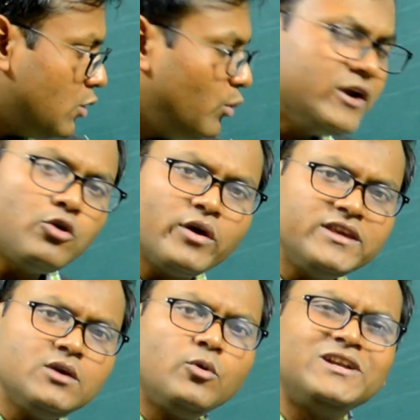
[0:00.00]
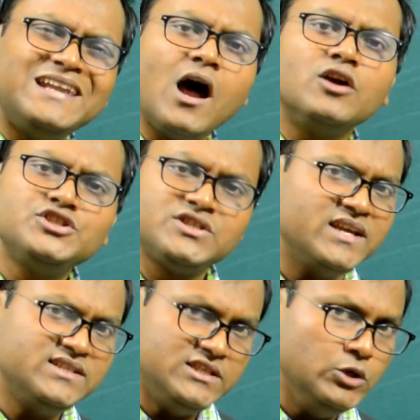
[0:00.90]
we are talking about large
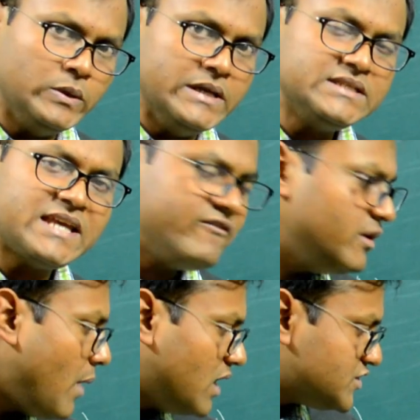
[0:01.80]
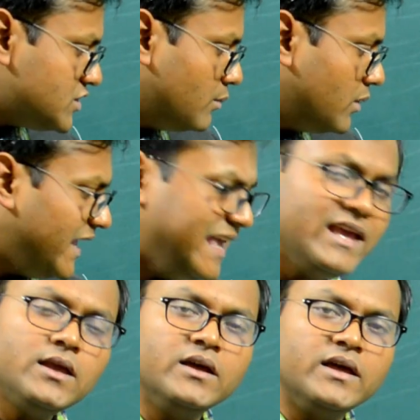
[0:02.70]
size nucleus having mass number A